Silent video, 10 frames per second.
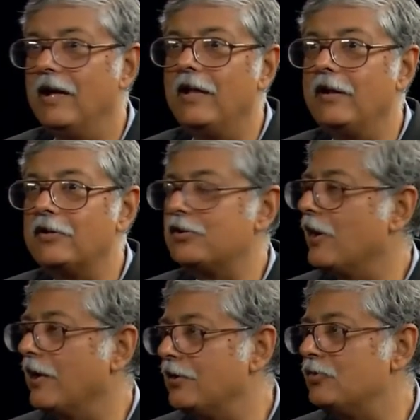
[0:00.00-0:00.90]
and are
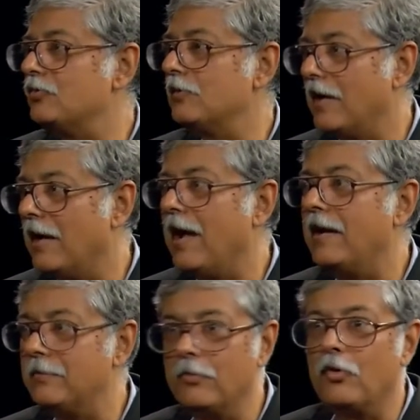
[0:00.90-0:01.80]
trying to
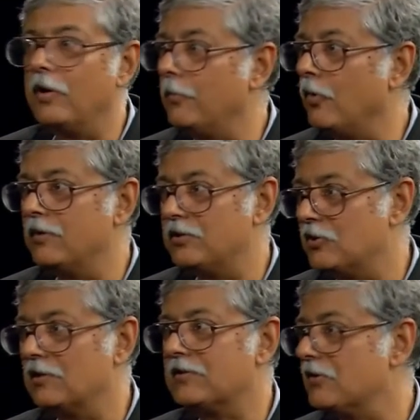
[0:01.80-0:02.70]
add more and more
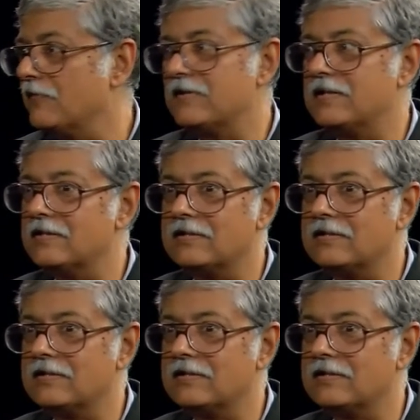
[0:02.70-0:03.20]
digital services.